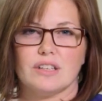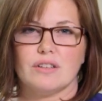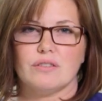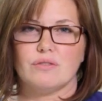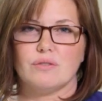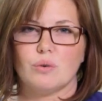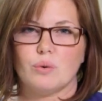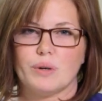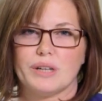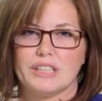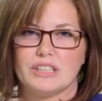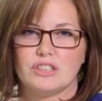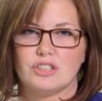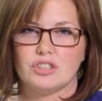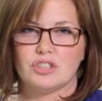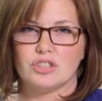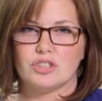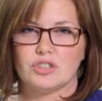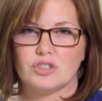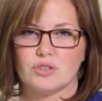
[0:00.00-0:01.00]
avoid
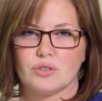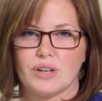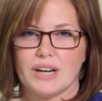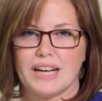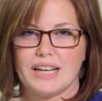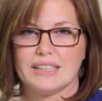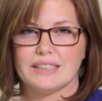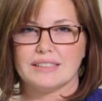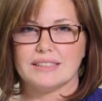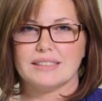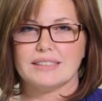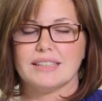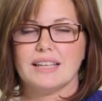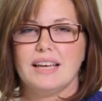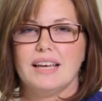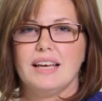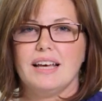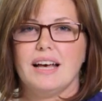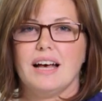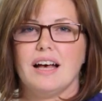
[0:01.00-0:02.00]
stress.
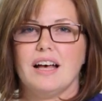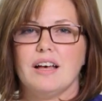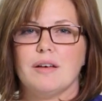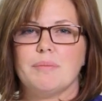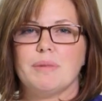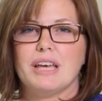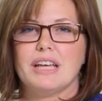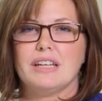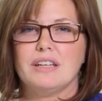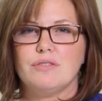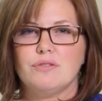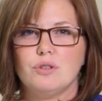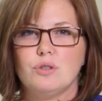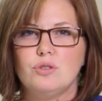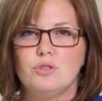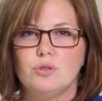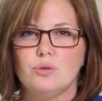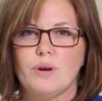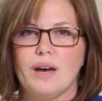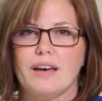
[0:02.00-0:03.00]
And if you
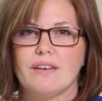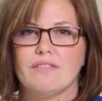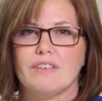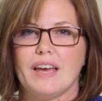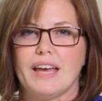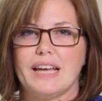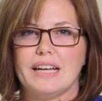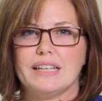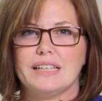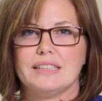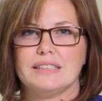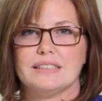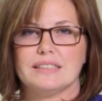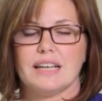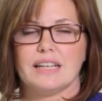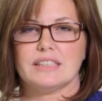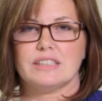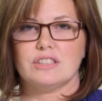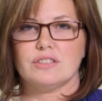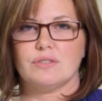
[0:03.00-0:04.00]
do have any
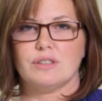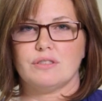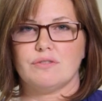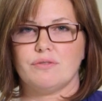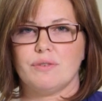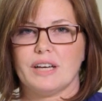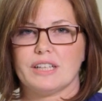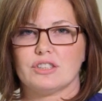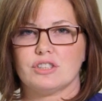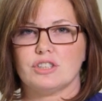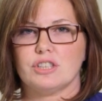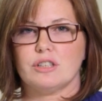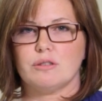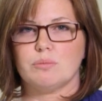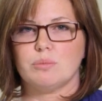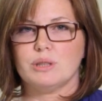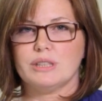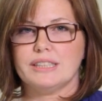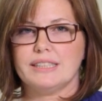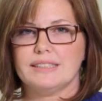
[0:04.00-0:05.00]
signs of infection,
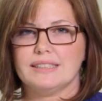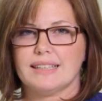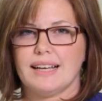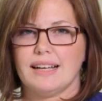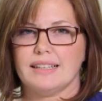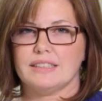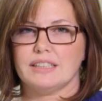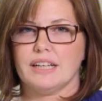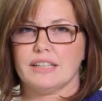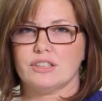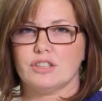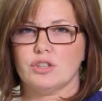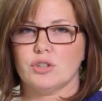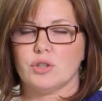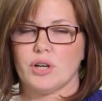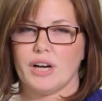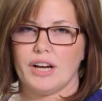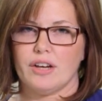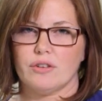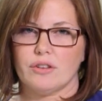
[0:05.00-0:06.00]
please contact
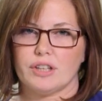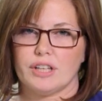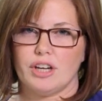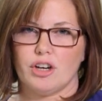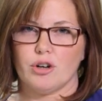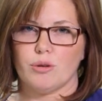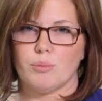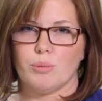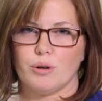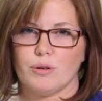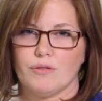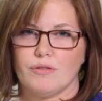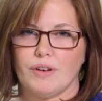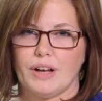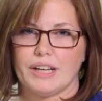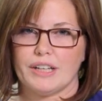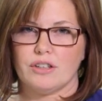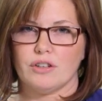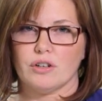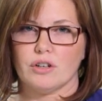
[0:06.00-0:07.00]
your healthcare
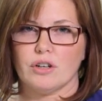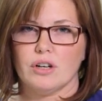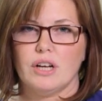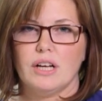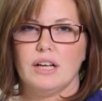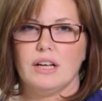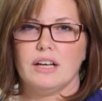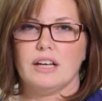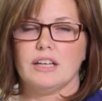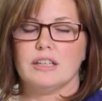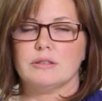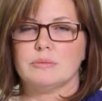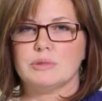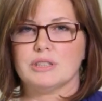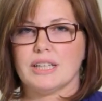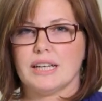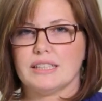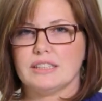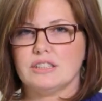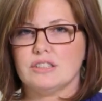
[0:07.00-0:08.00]
provider.
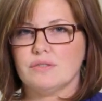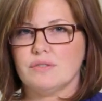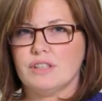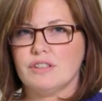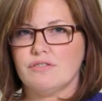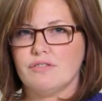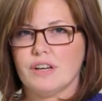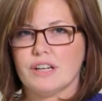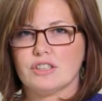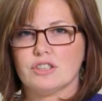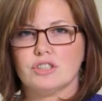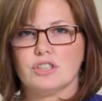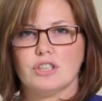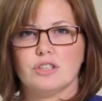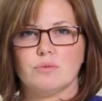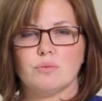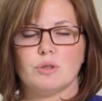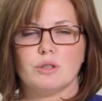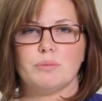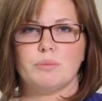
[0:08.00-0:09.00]
Signs of
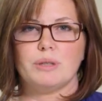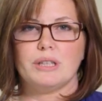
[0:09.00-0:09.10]
infection would